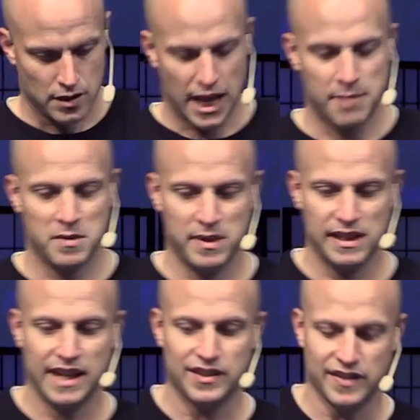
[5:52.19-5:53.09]
came to me
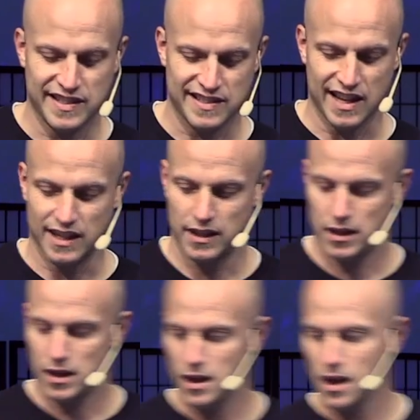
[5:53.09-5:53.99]
later and said,
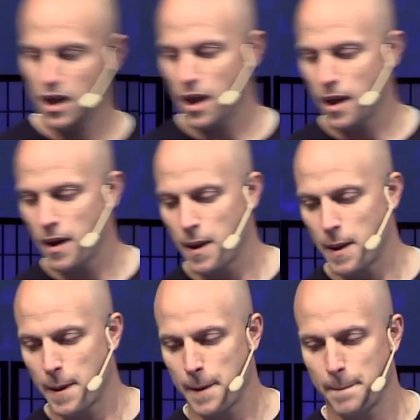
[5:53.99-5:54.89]

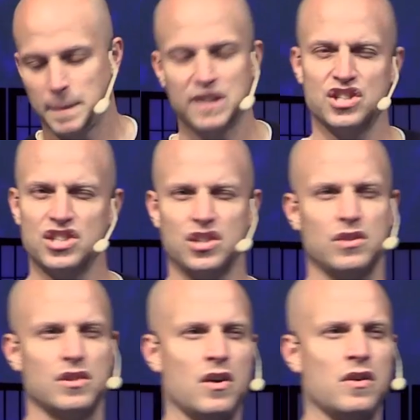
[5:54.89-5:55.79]
hey, just so
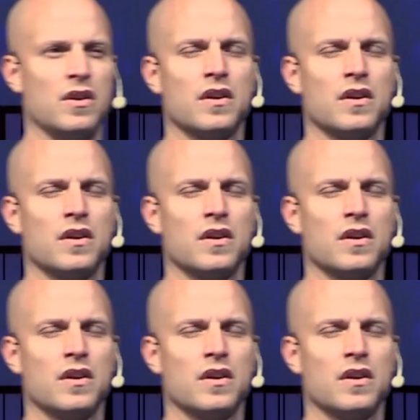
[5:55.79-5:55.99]
you know,